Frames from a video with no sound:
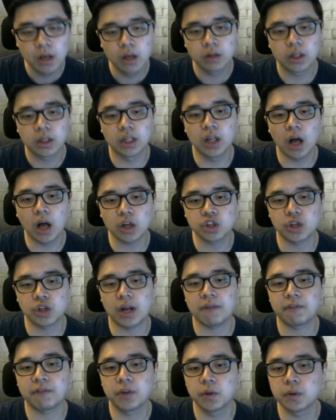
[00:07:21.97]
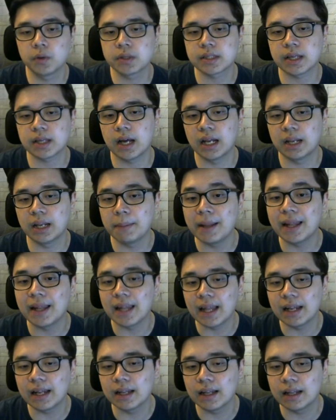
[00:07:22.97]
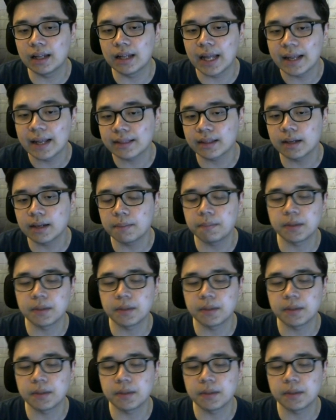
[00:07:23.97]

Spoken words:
The lock should have used a little bit later